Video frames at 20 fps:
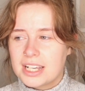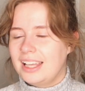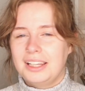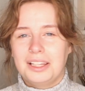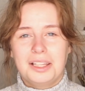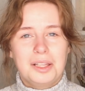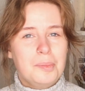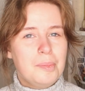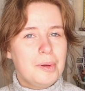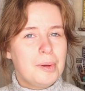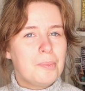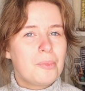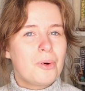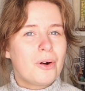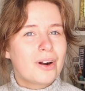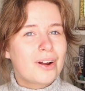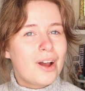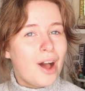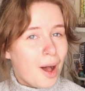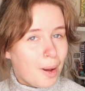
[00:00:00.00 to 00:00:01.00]
A little bit
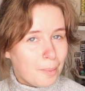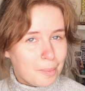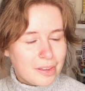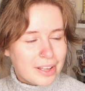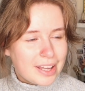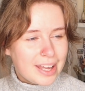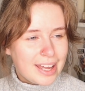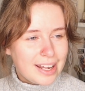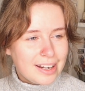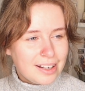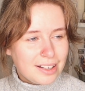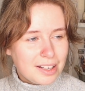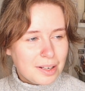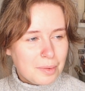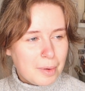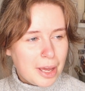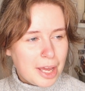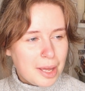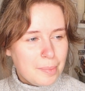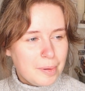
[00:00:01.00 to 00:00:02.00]
more complicated
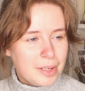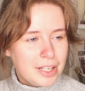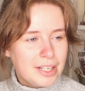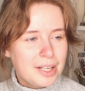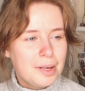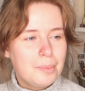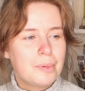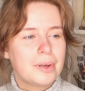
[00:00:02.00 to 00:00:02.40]
in my opinion,